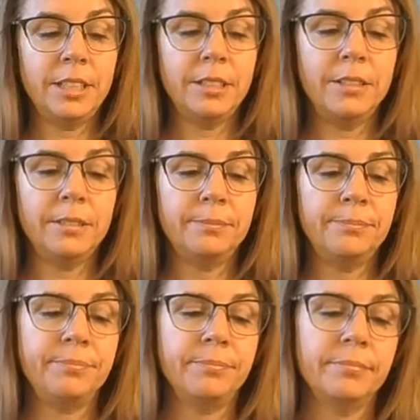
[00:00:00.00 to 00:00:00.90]
um,
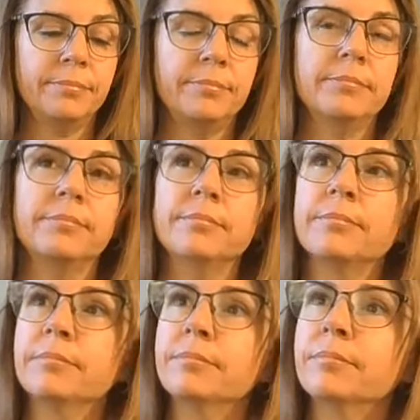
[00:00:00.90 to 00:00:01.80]

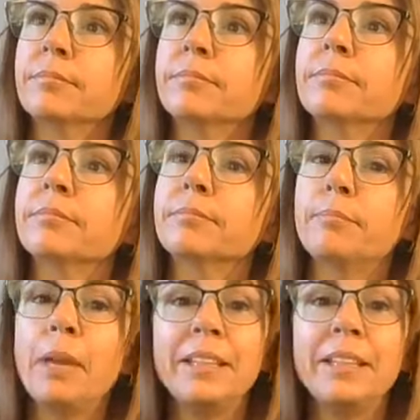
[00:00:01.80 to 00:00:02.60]
mm,